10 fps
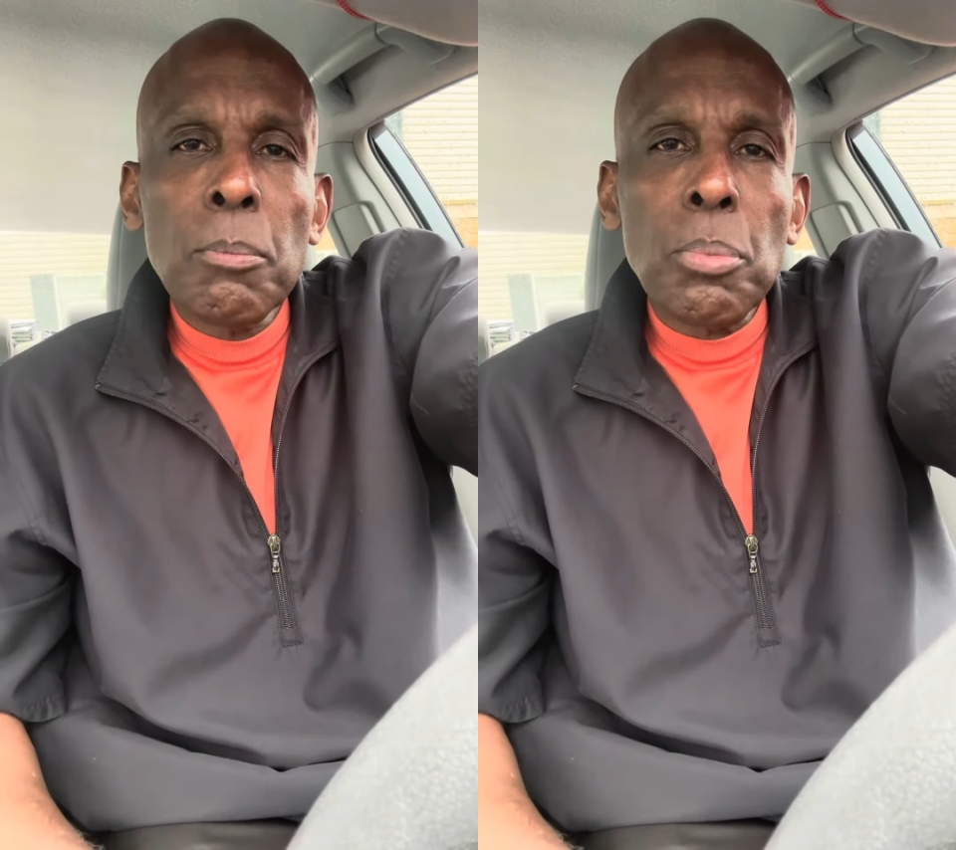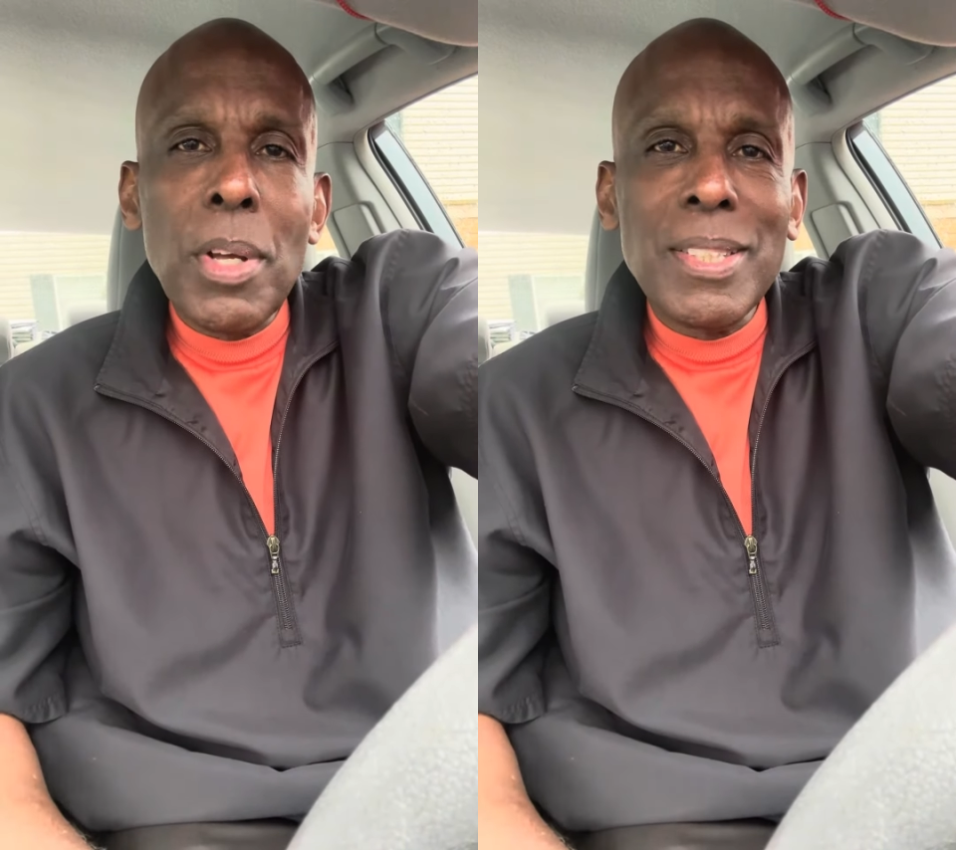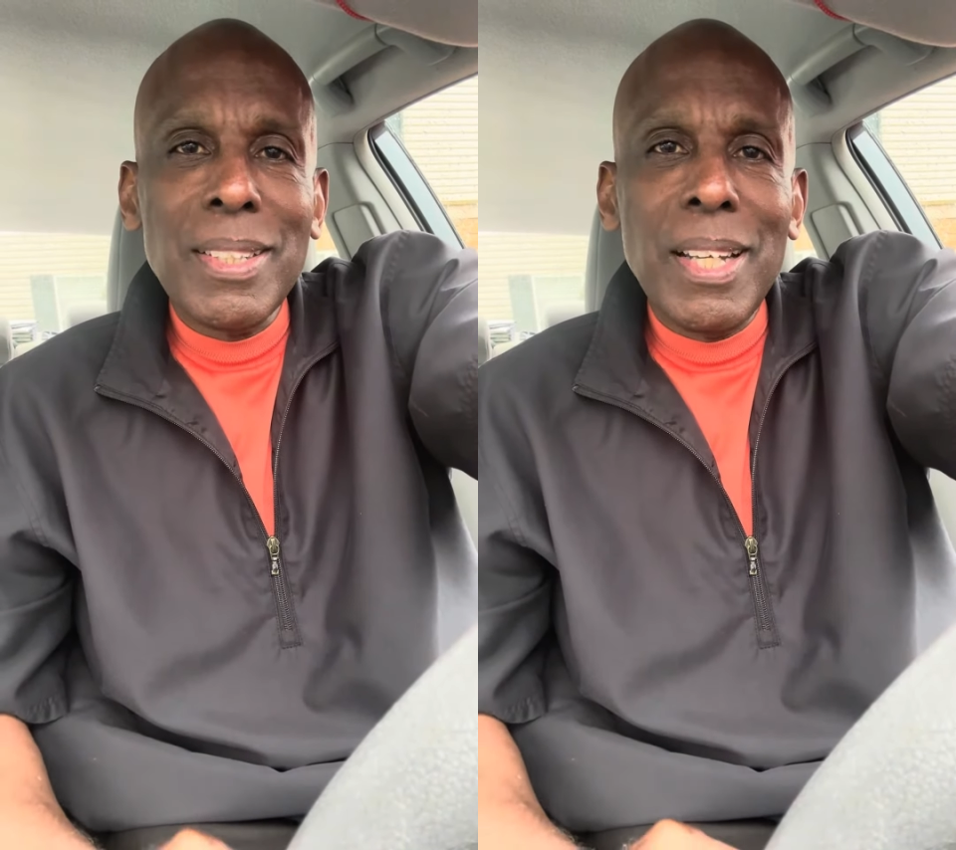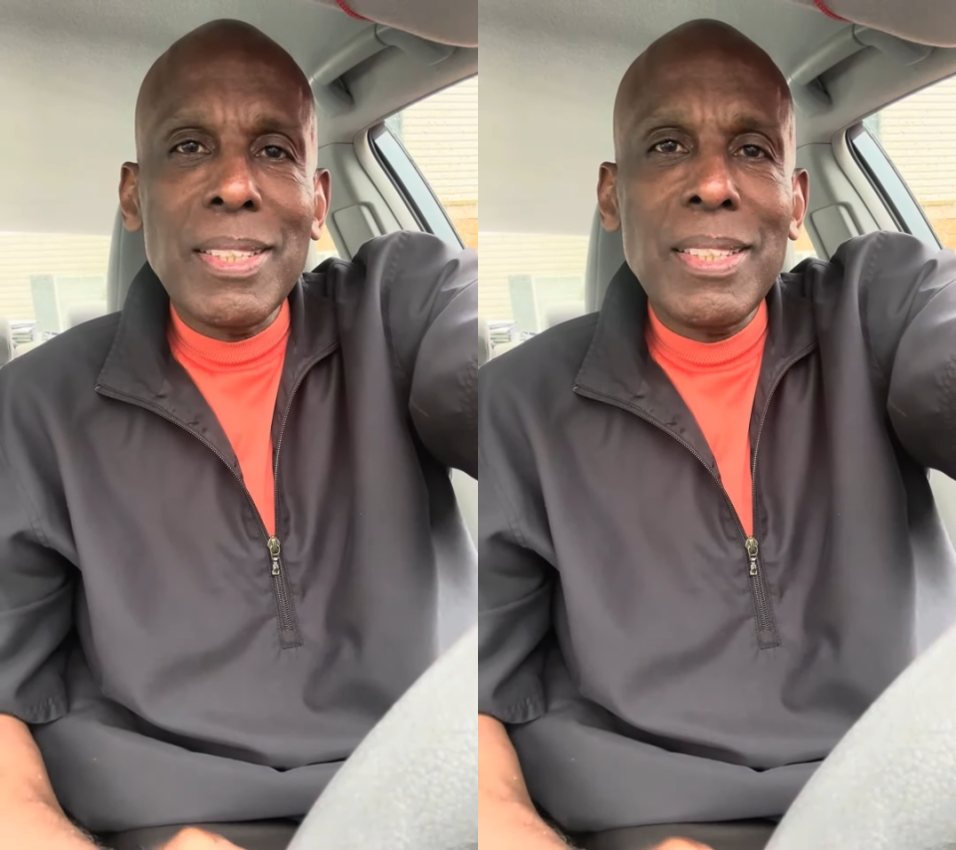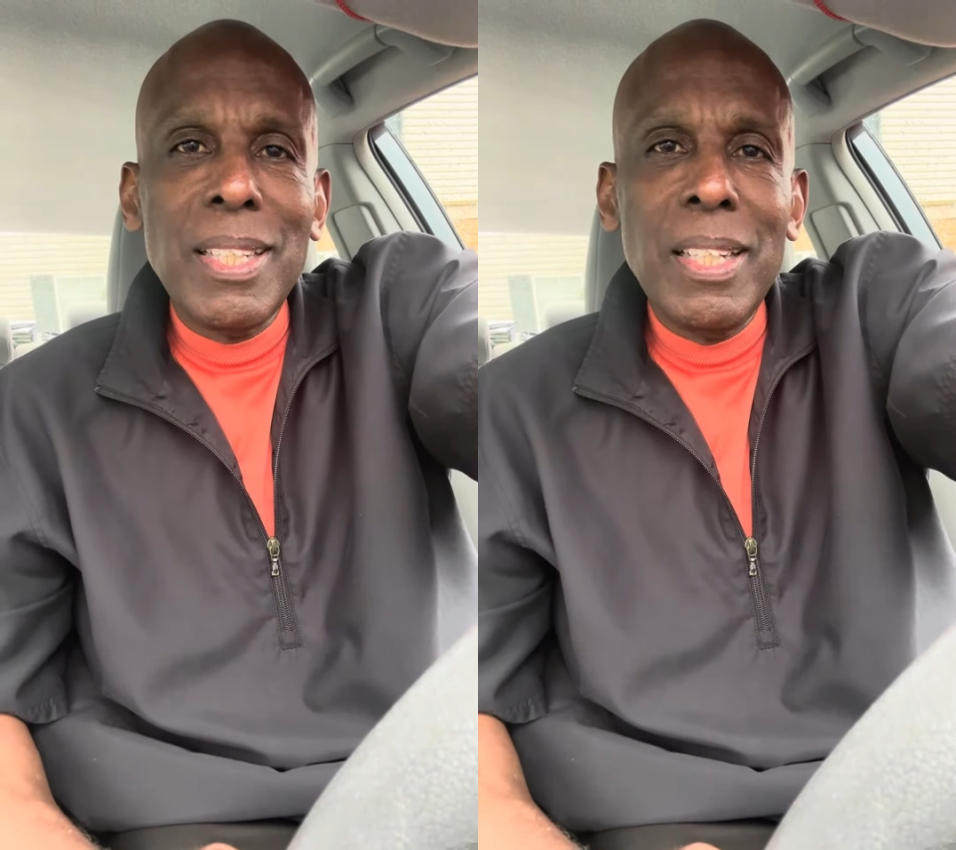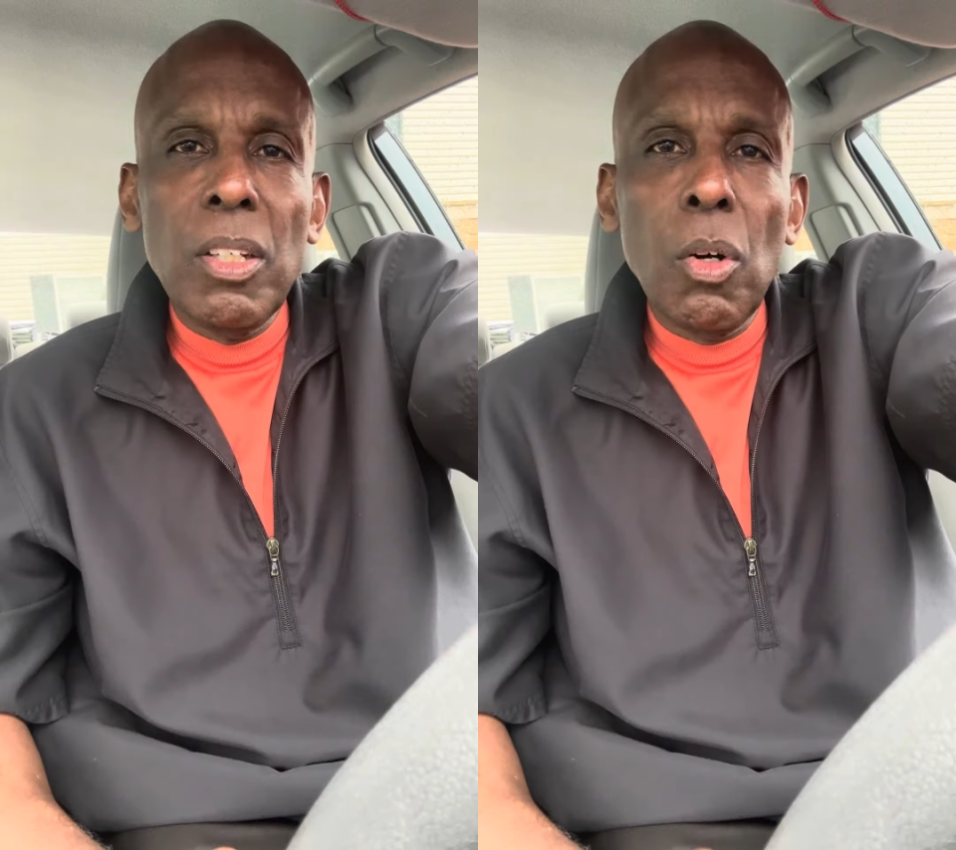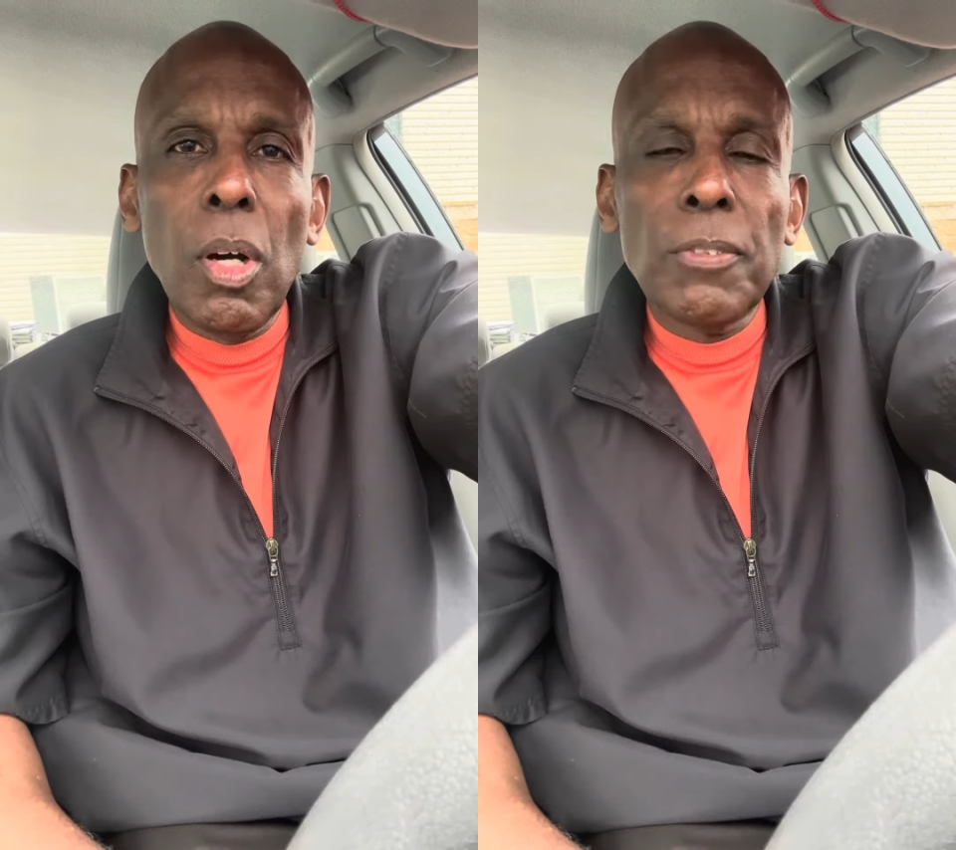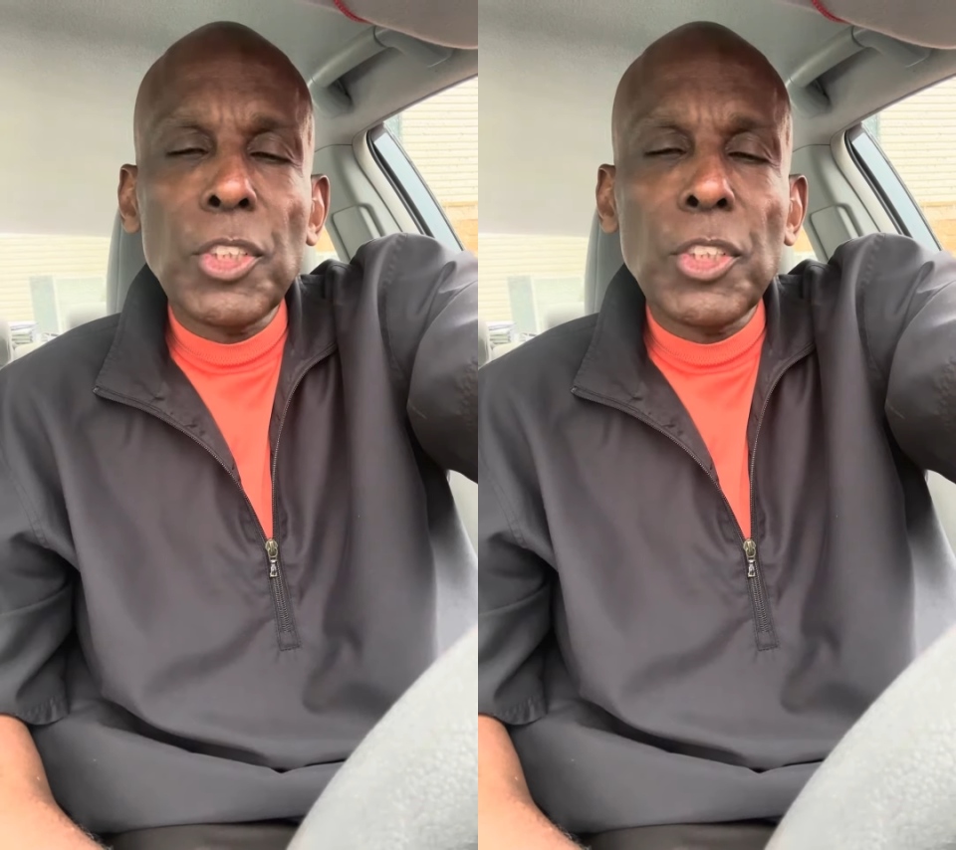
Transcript: President, CEO of